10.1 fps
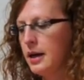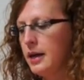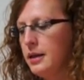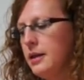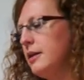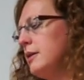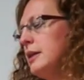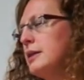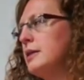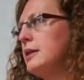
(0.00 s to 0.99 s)
And then they
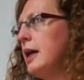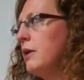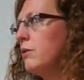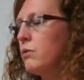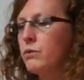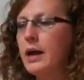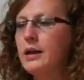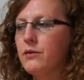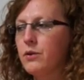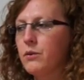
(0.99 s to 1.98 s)
just stay
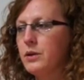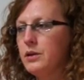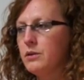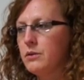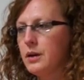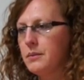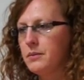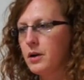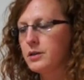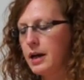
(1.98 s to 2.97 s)
ready for when you are
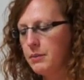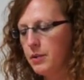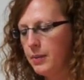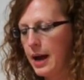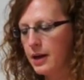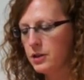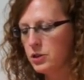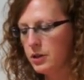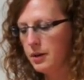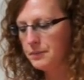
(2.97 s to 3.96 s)
time to
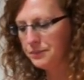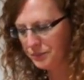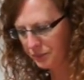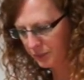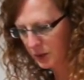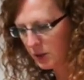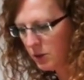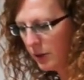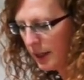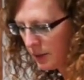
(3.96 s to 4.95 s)
package it up.
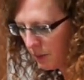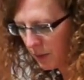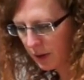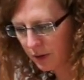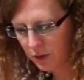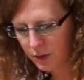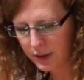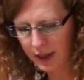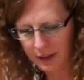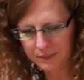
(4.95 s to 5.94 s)
So that's what we're going to do
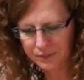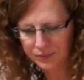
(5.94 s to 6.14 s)
today.